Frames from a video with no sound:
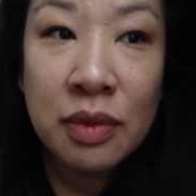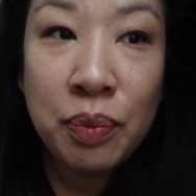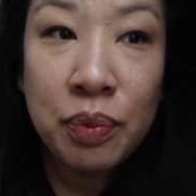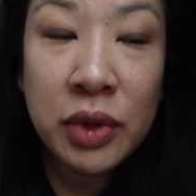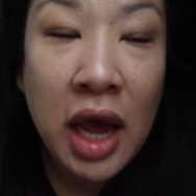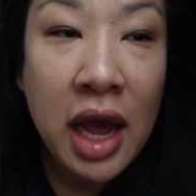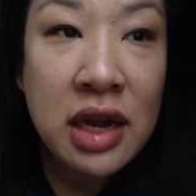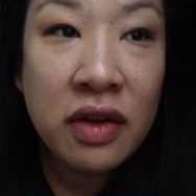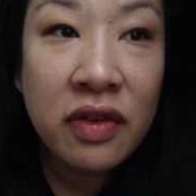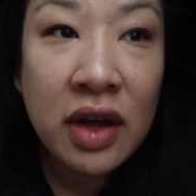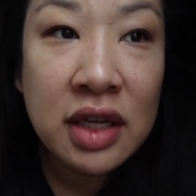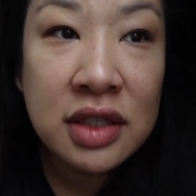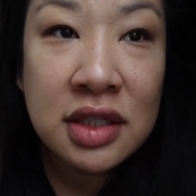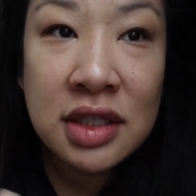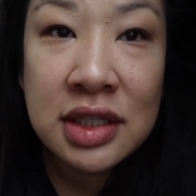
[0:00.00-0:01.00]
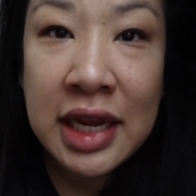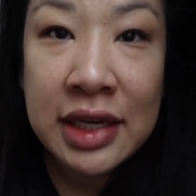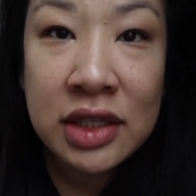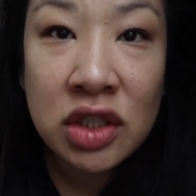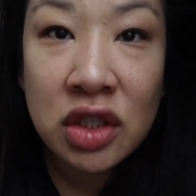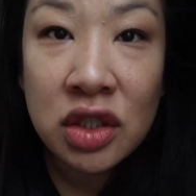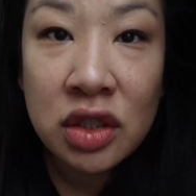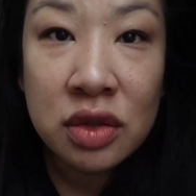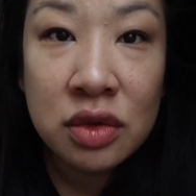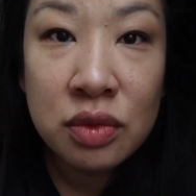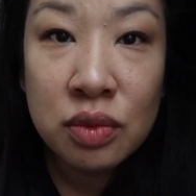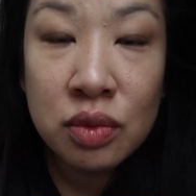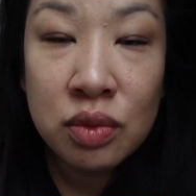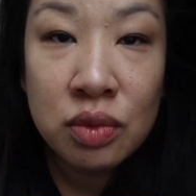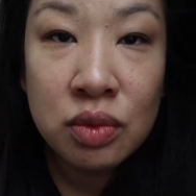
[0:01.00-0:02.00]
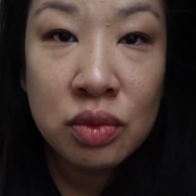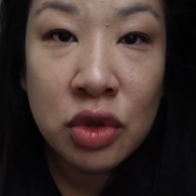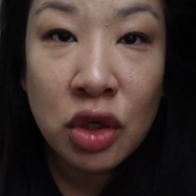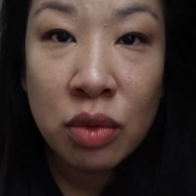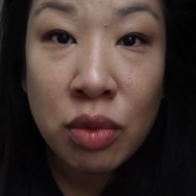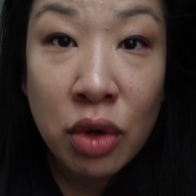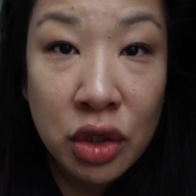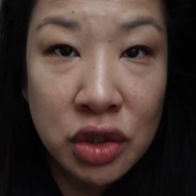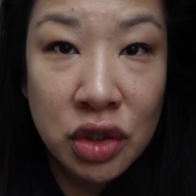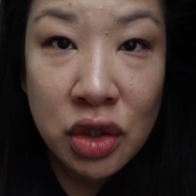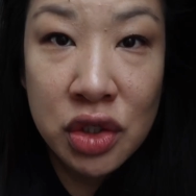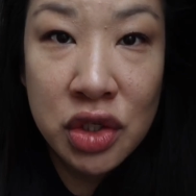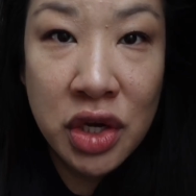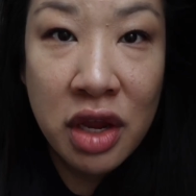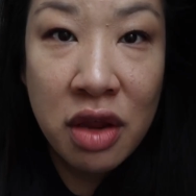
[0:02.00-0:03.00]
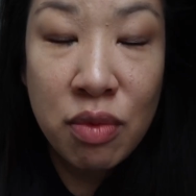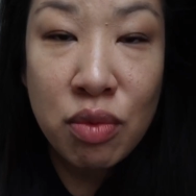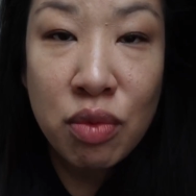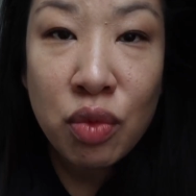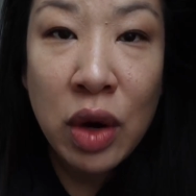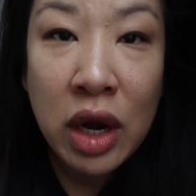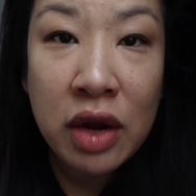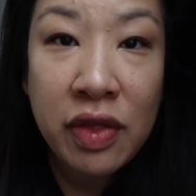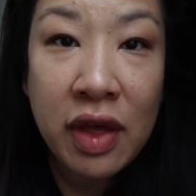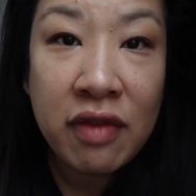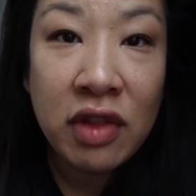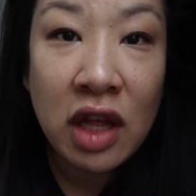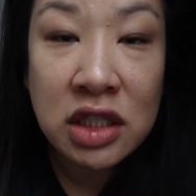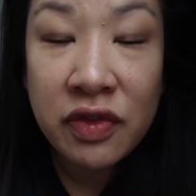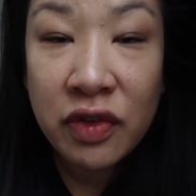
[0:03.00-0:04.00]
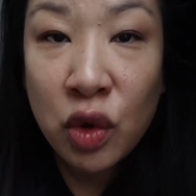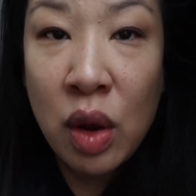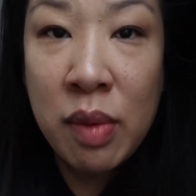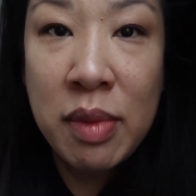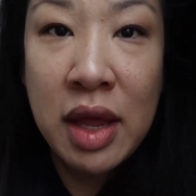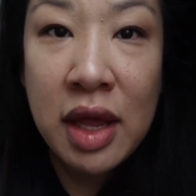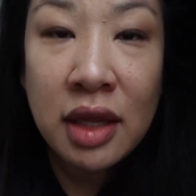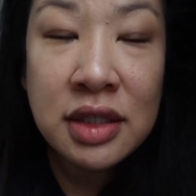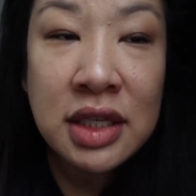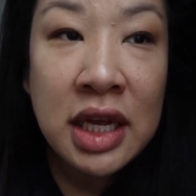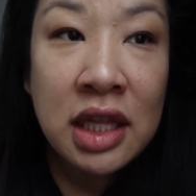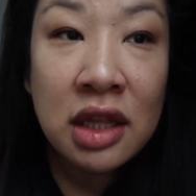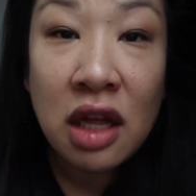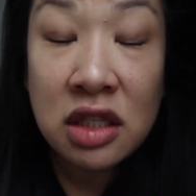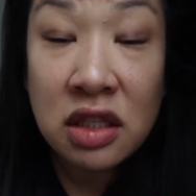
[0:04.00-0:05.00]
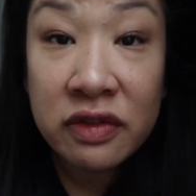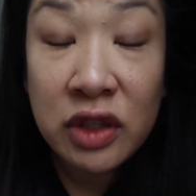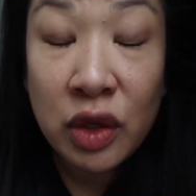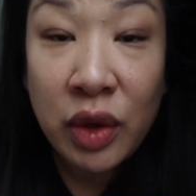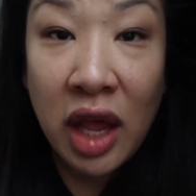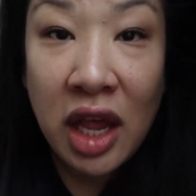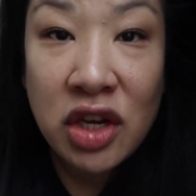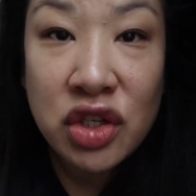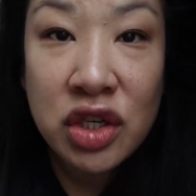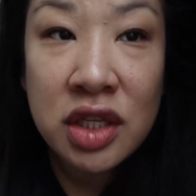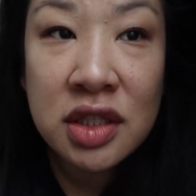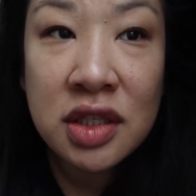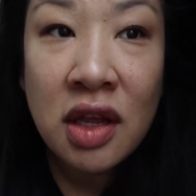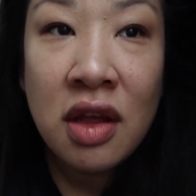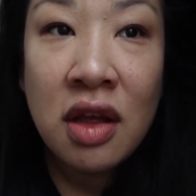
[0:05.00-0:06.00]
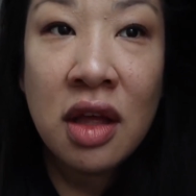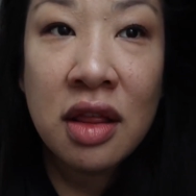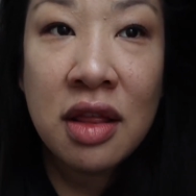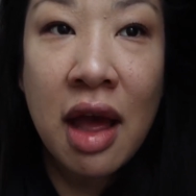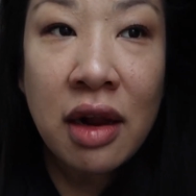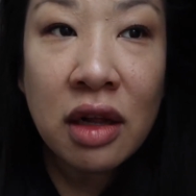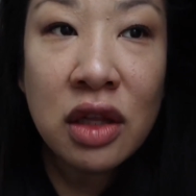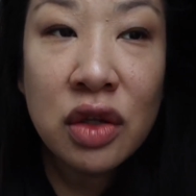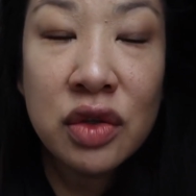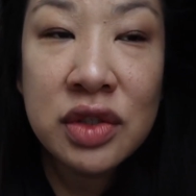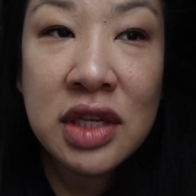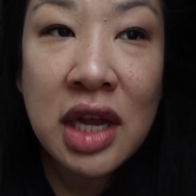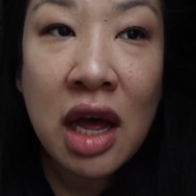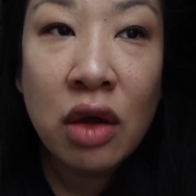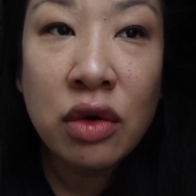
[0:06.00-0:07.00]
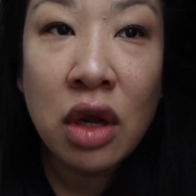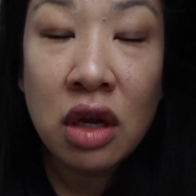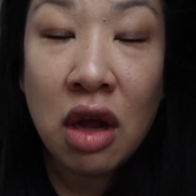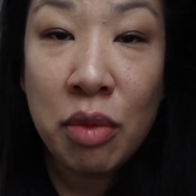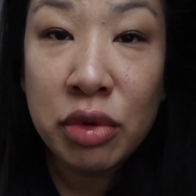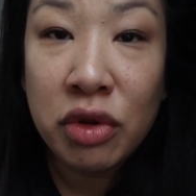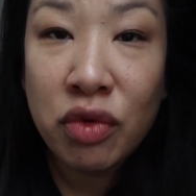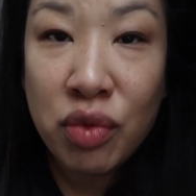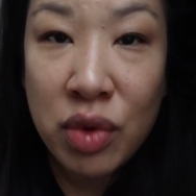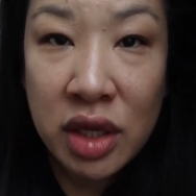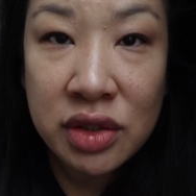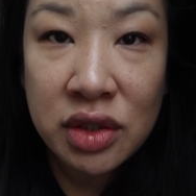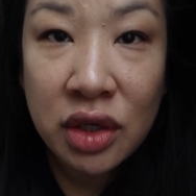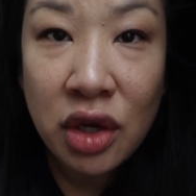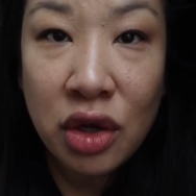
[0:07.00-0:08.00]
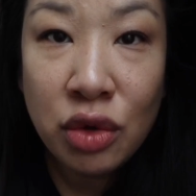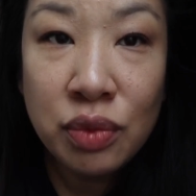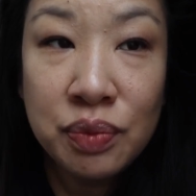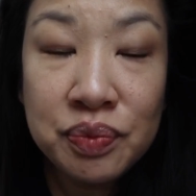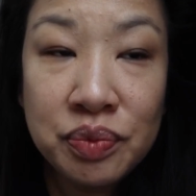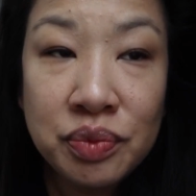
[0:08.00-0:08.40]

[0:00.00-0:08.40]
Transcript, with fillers: kind of a standard commercial gym where they have lots of equipment, lots of locations. That closed down a couple of weeks ago.